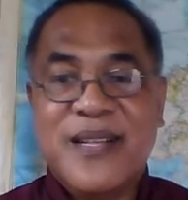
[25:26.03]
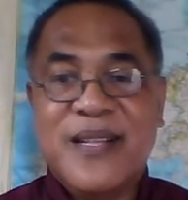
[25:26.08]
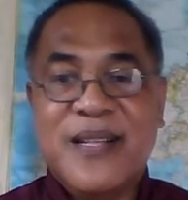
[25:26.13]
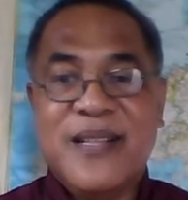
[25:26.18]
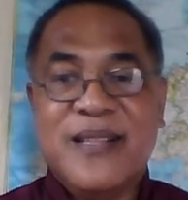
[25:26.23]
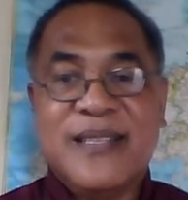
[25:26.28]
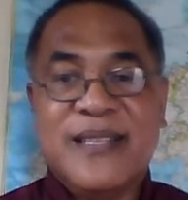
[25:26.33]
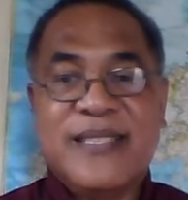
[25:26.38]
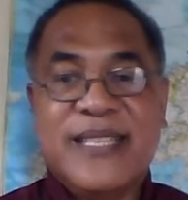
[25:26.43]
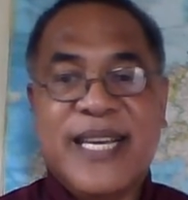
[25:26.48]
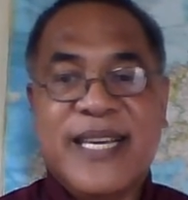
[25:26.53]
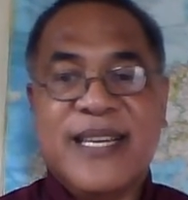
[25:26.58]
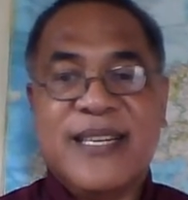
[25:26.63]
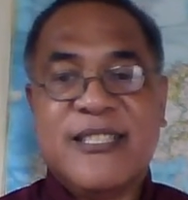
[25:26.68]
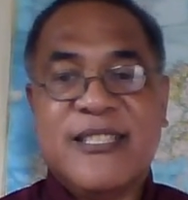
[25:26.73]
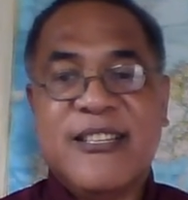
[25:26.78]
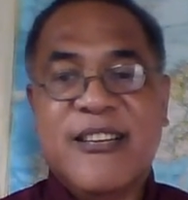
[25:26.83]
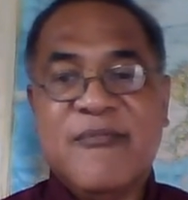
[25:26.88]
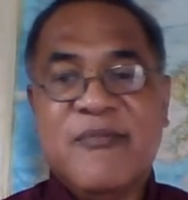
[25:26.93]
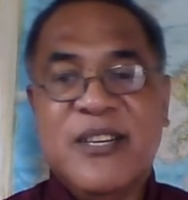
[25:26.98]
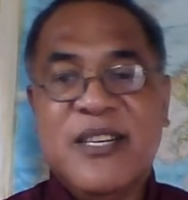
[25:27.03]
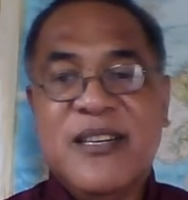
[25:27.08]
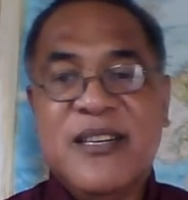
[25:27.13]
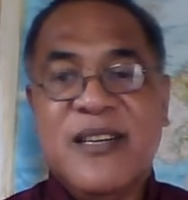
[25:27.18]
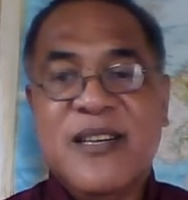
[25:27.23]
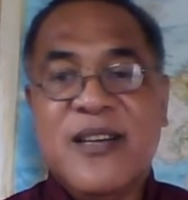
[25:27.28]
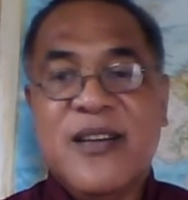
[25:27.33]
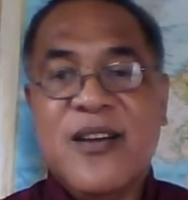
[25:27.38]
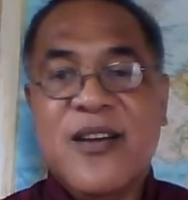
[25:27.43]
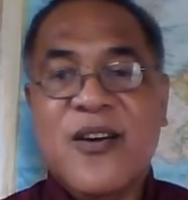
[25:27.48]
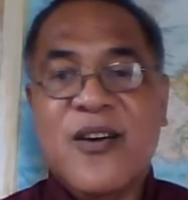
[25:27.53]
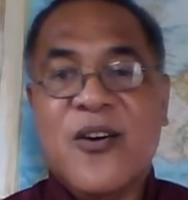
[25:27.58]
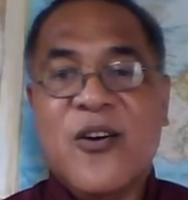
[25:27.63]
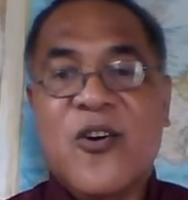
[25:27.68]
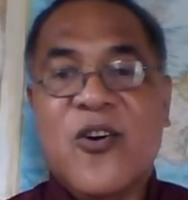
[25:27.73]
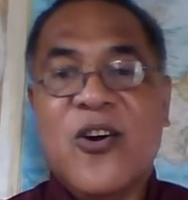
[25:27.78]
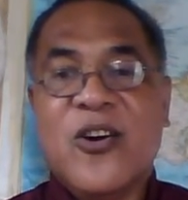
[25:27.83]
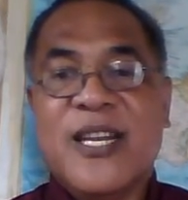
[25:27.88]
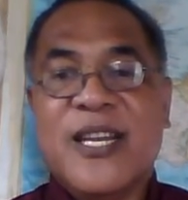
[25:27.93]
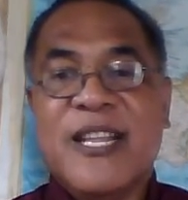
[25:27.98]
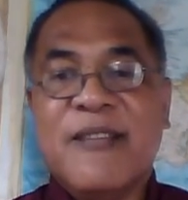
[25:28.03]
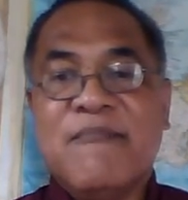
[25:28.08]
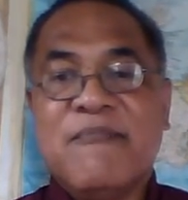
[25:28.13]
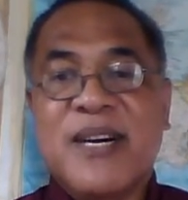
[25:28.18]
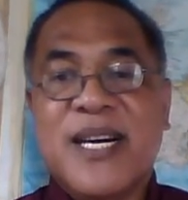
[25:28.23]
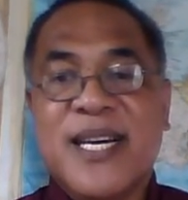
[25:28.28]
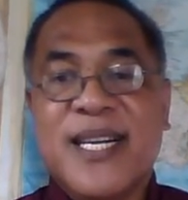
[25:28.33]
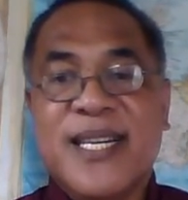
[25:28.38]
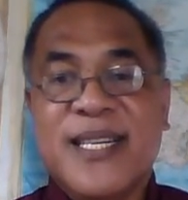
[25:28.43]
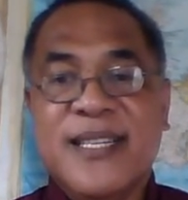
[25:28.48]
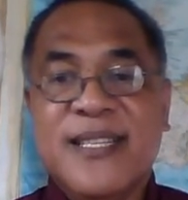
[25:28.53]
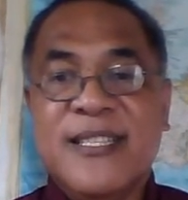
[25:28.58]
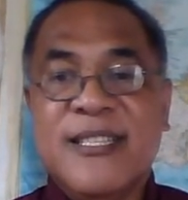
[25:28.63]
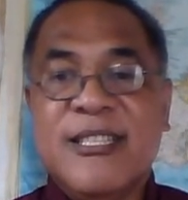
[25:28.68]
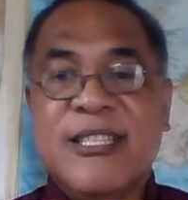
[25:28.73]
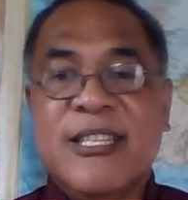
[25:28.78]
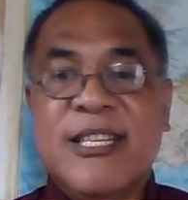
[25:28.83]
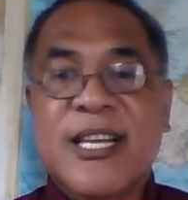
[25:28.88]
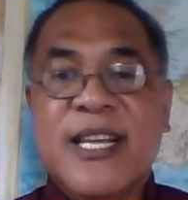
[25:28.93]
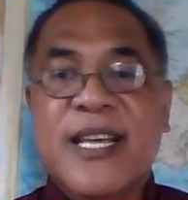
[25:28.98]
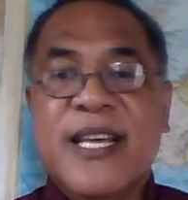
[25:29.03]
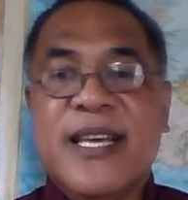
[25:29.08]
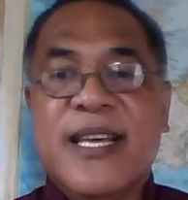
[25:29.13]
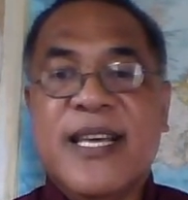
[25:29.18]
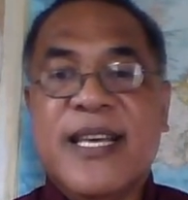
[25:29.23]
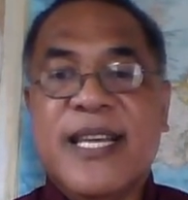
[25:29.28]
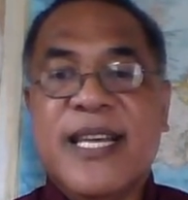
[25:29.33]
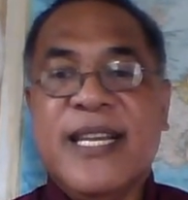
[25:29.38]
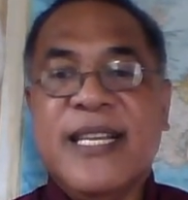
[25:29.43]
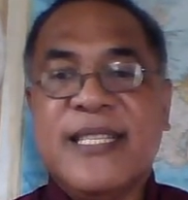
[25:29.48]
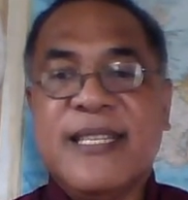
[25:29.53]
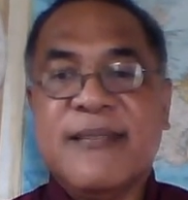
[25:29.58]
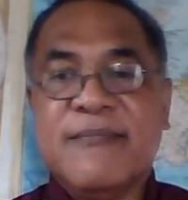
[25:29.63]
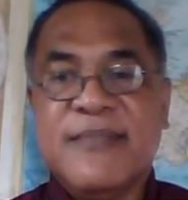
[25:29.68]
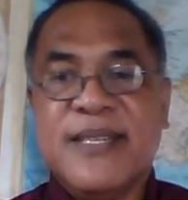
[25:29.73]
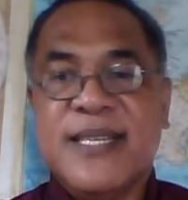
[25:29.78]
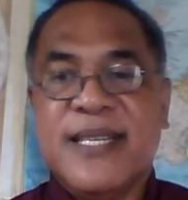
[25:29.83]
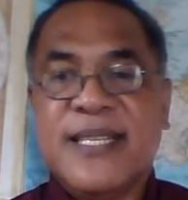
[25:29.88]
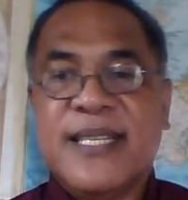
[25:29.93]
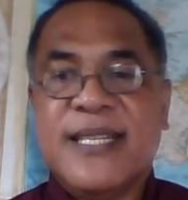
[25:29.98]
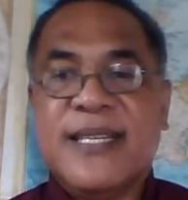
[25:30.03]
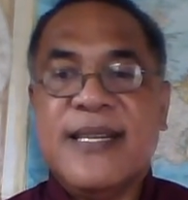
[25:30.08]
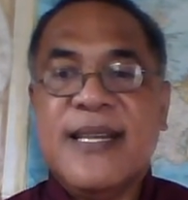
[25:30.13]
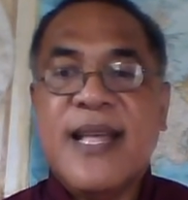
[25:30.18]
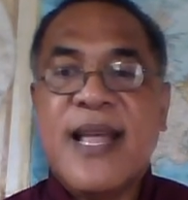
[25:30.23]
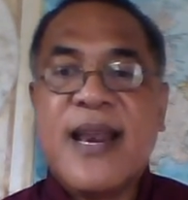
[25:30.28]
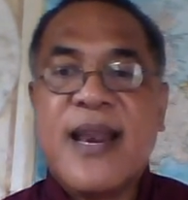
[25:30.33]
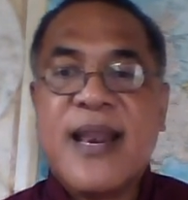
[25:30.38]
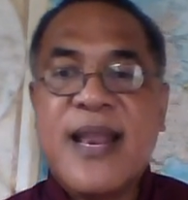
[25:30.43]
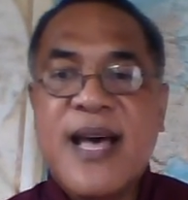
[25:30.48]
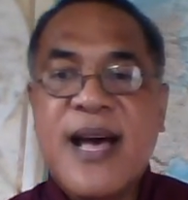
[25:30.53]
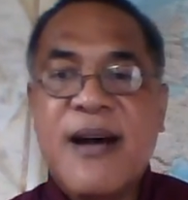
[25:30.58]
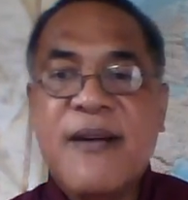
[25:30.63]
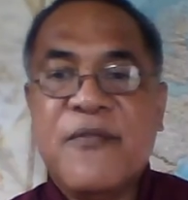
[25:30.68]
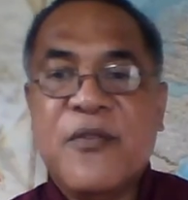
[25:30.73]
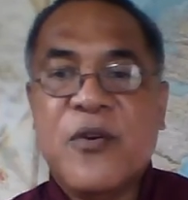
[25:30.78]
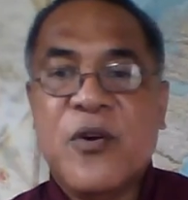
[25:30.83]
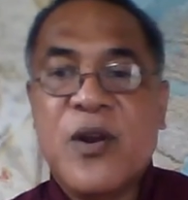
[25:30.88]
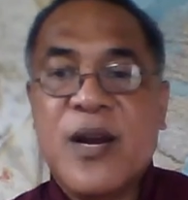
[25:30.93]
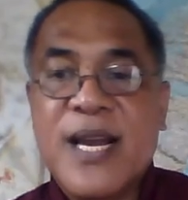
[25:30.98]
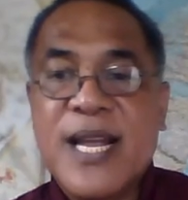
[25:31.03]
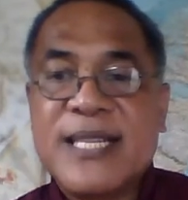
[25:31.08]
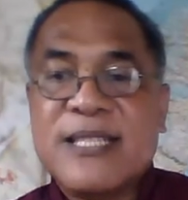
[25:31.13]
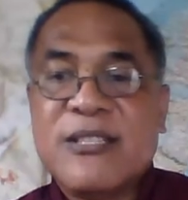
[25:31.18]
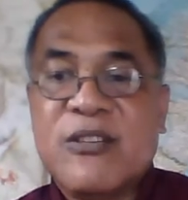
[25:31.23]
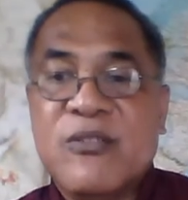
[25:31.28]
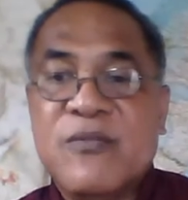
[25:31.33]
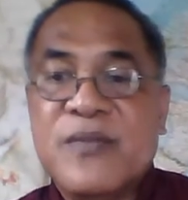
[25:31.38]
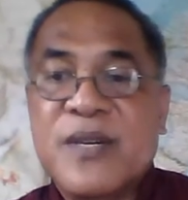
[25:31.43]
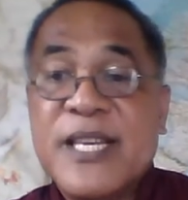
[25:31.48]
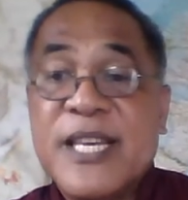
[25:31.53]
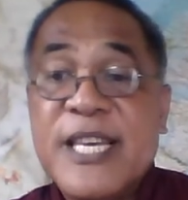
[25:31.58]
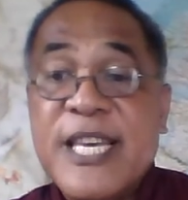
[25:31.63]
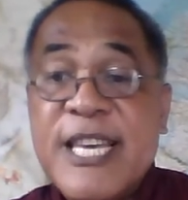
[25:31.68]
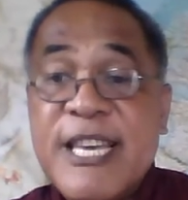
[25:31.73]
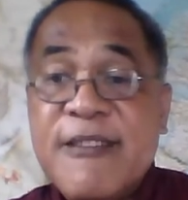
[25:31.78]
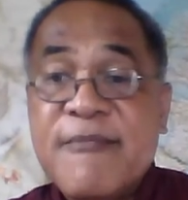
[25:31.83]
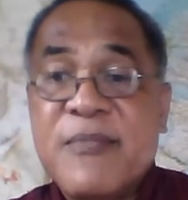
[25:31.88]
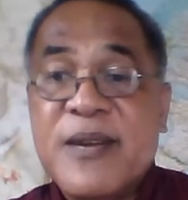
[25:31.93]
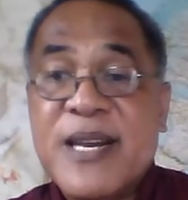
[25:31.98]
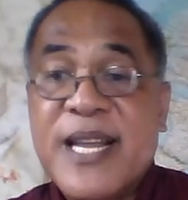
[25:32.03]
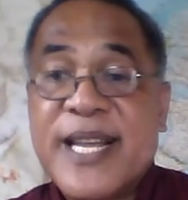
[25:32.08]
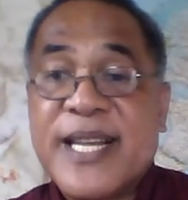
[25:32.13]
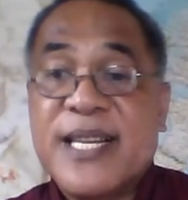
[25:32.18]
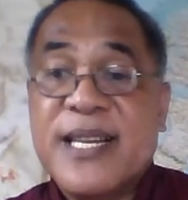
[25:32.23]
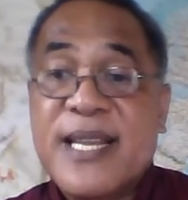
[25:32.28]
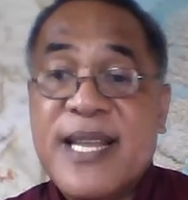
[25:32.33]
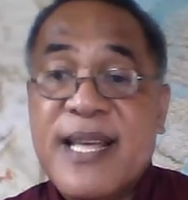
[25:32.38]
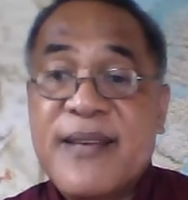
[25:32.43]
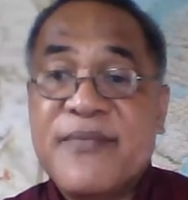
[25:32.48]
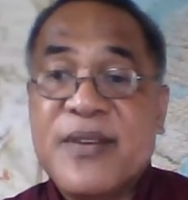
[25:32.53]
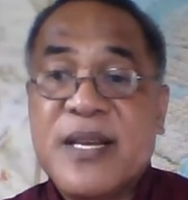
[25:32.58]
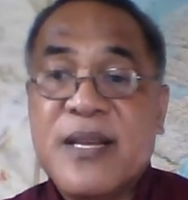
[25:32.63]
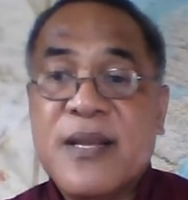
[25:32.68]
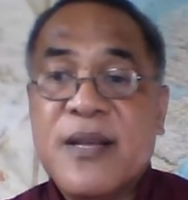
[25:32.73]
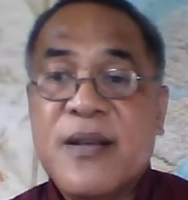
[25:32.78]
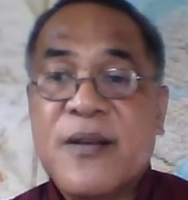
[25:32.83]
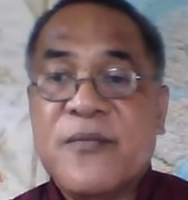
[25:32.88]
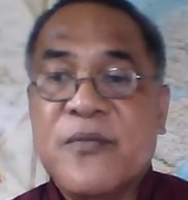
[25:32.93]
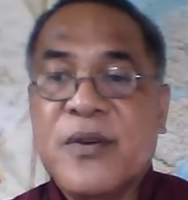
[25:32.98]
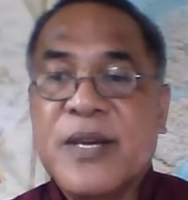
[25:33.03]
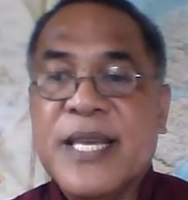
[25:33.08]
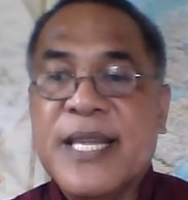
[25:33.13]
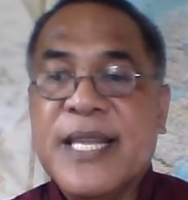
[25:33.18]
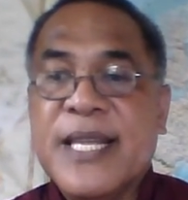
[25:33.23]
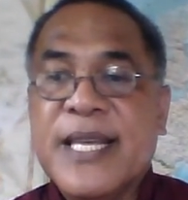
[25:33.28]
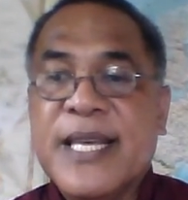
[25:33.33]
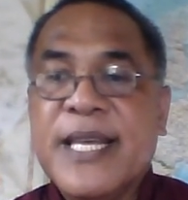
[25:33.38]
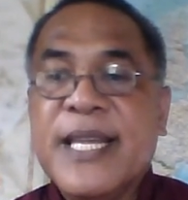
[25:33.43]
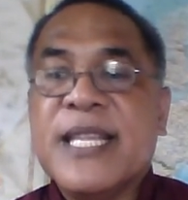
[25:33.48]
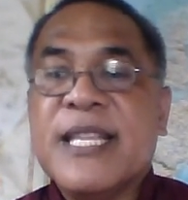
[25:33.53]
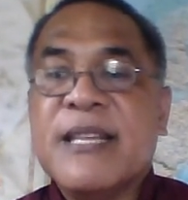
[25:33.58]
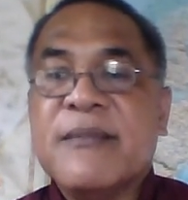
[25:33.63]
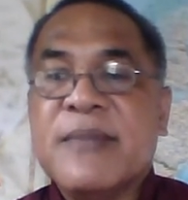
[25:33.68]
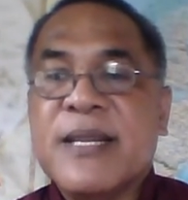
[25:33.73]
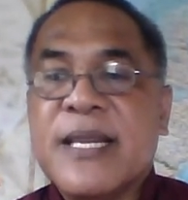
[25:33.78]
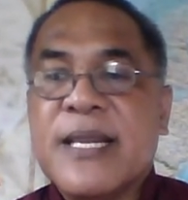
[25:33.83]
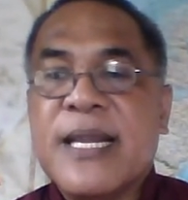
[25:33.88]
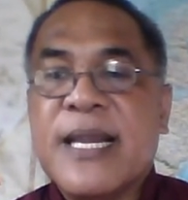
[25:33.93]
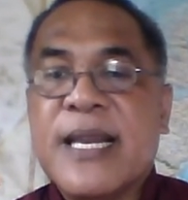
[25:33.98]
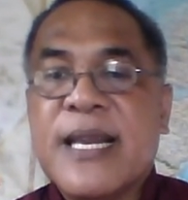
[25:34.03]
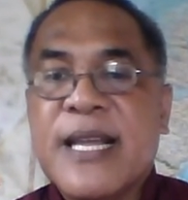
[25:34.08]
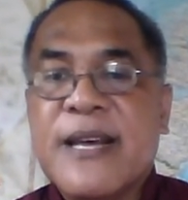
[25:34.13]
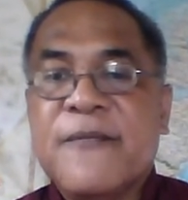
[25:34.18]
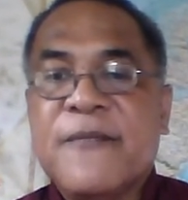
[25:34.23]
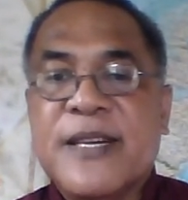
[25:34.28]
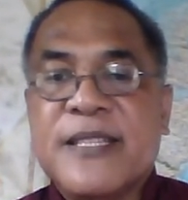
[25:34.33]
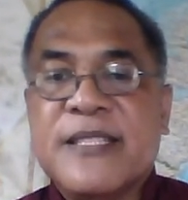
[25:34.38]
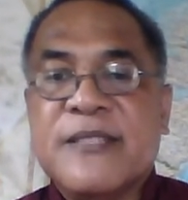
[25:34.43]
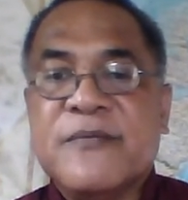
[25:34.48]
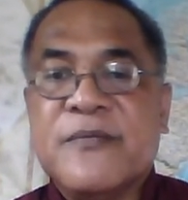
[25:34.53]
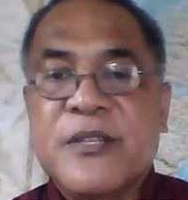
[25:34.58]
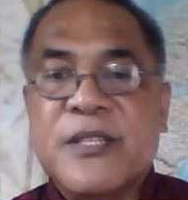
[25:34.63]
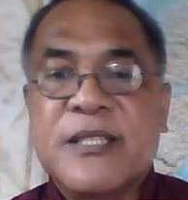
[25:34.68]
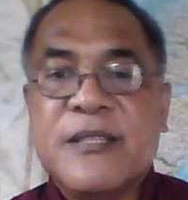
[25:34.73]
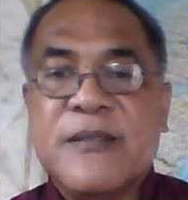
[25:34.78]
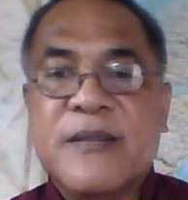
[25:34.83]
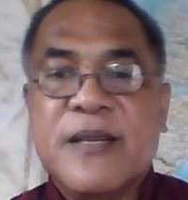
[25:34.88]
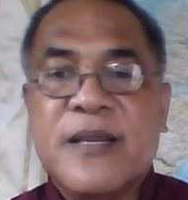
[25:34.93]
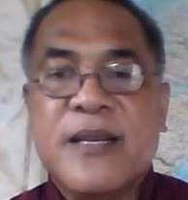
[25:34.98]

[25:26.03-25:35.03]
The second sermon, God demands intimate love or lust over him like a lover. For he intimately loves us first.